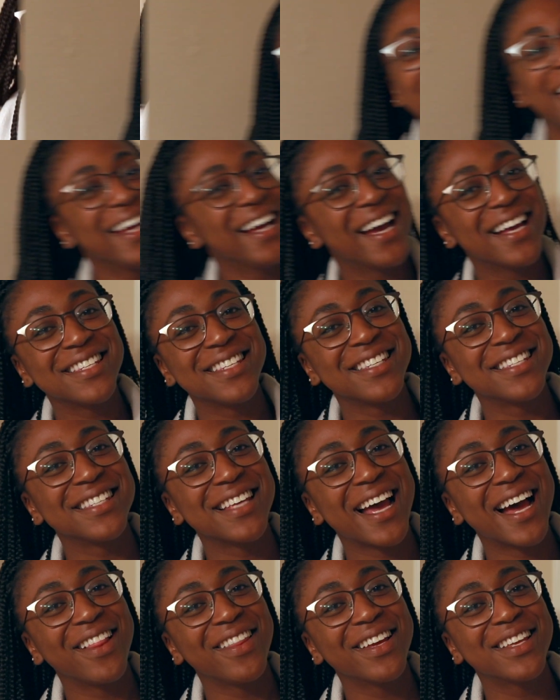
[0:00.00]
Hey guys, this is
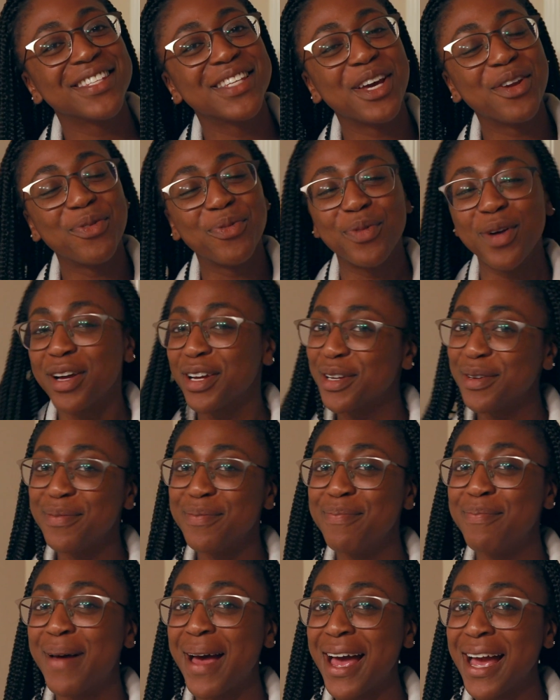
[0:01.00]
Alex and
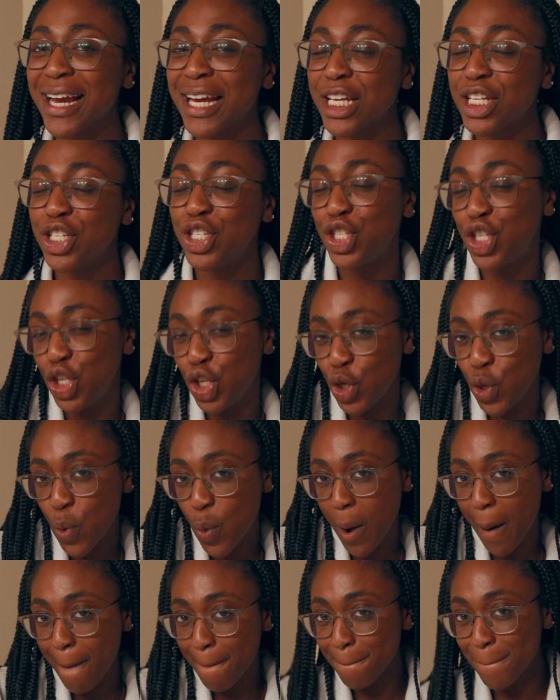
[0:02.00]
welcome back
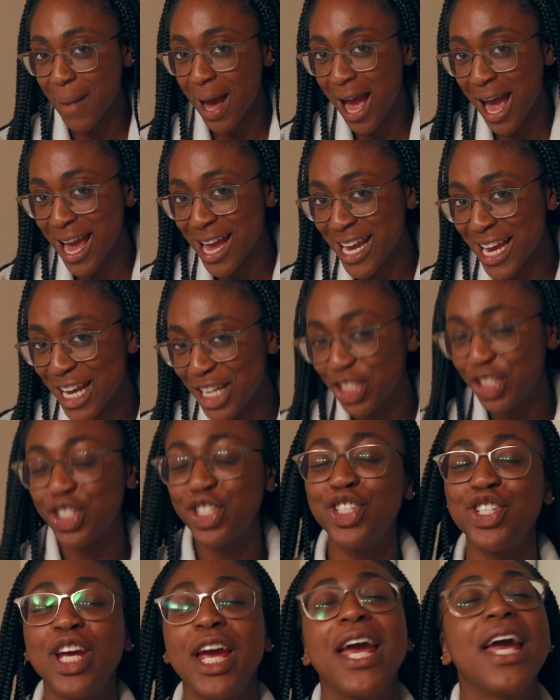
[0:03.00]
to my
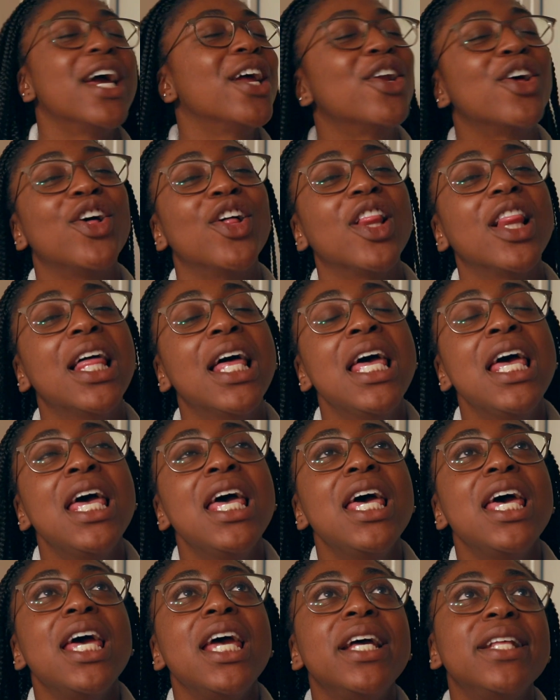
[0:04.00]
channel.
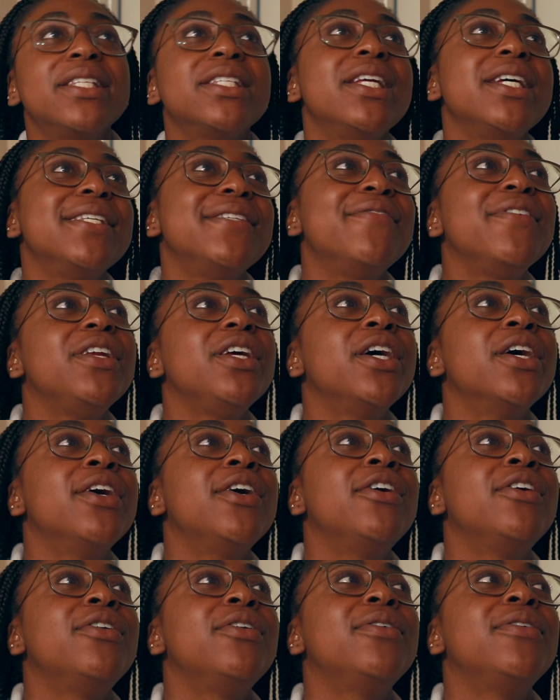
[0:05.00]
In today's
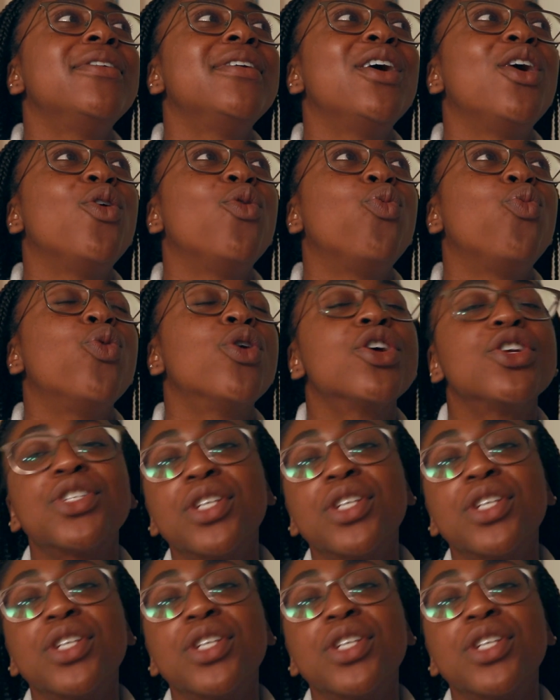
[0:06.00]
video, we're